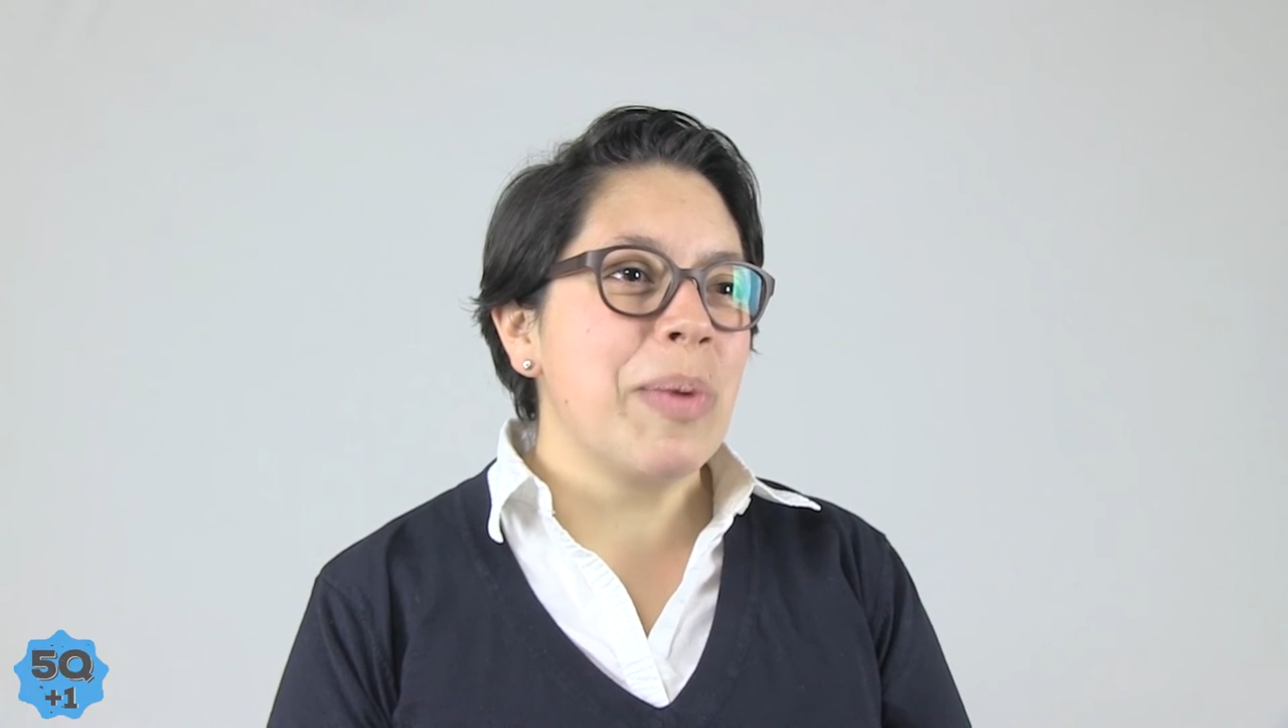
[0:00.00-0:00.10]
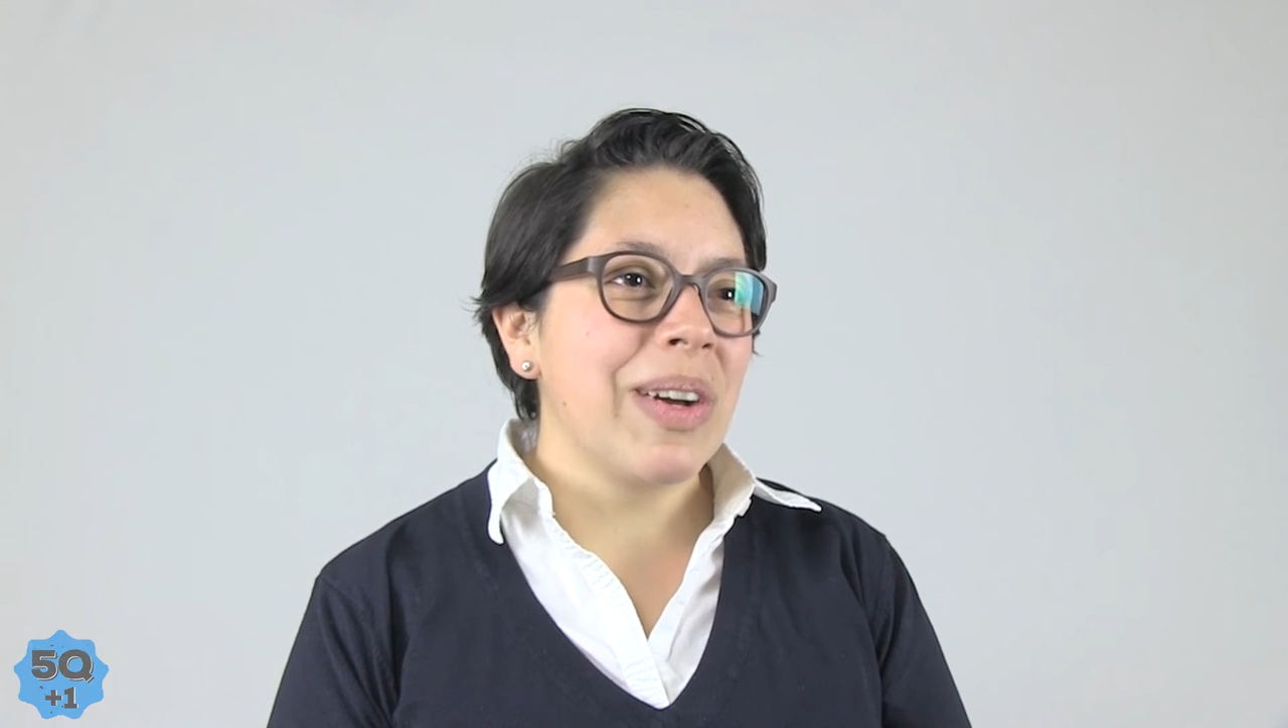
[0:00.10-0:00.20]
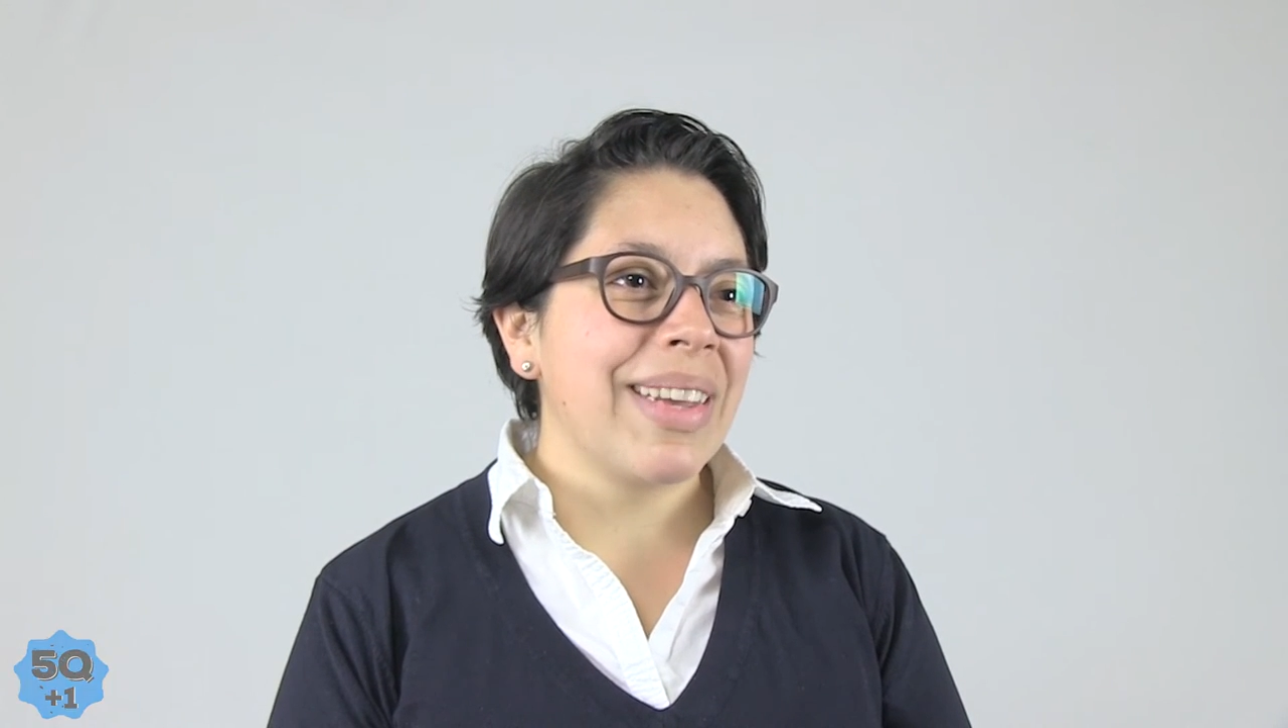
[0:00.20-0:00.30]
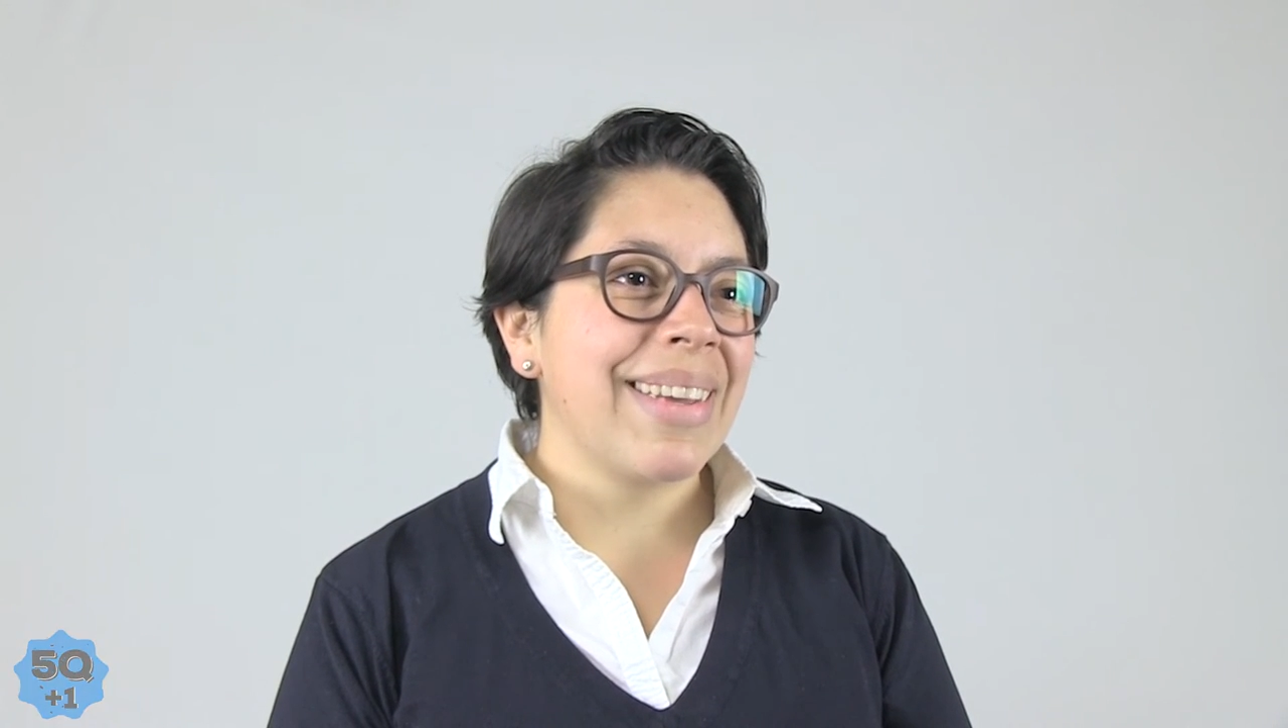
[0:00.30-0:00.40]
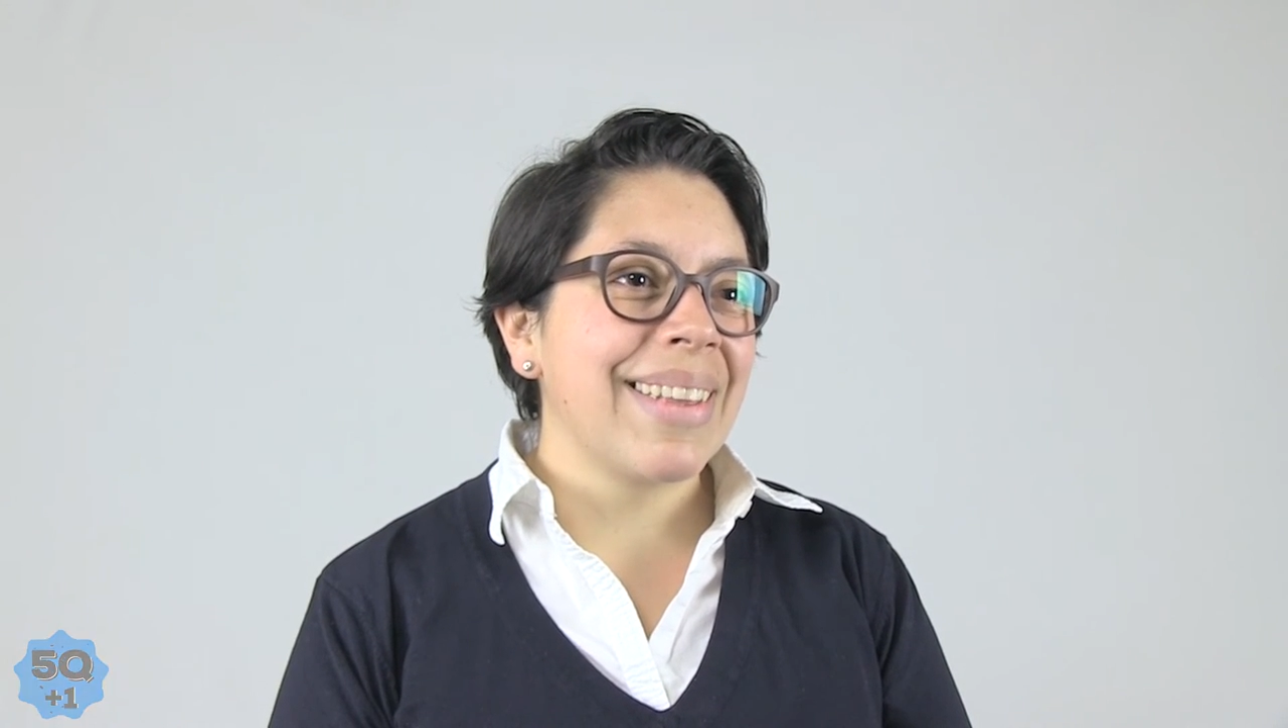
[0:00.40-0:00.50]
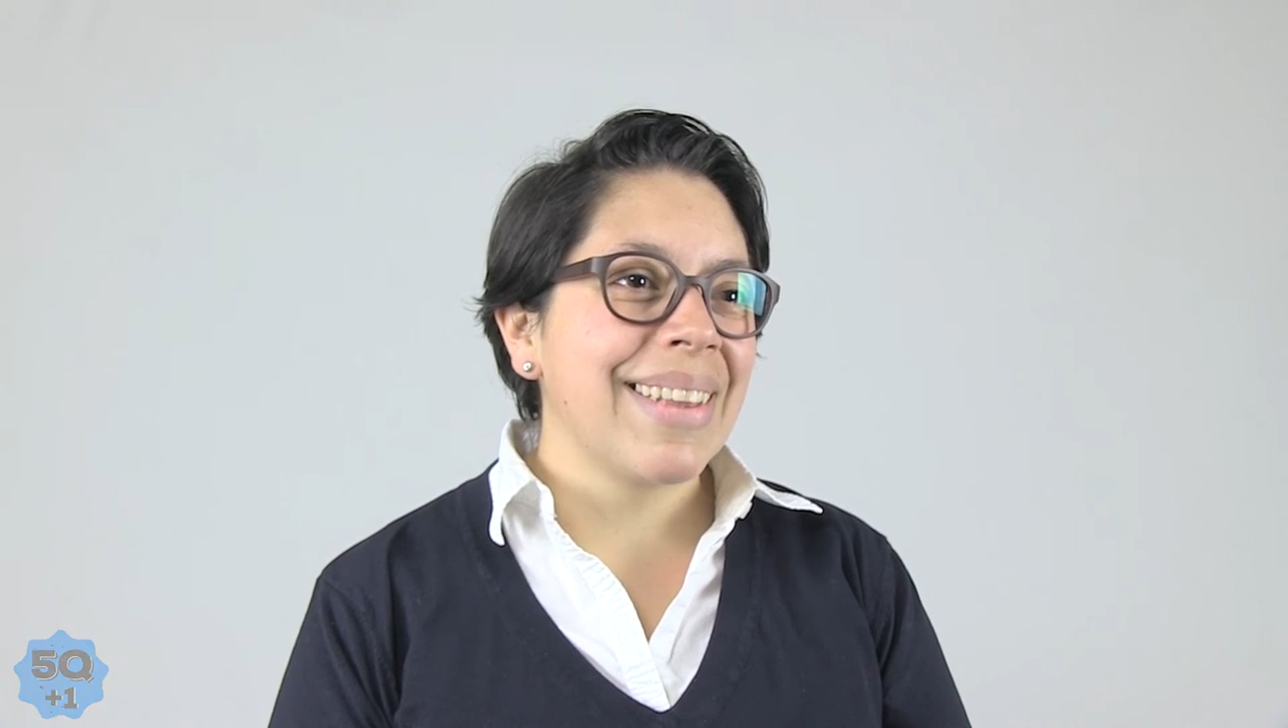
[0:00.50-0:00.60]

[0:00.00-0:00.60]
book.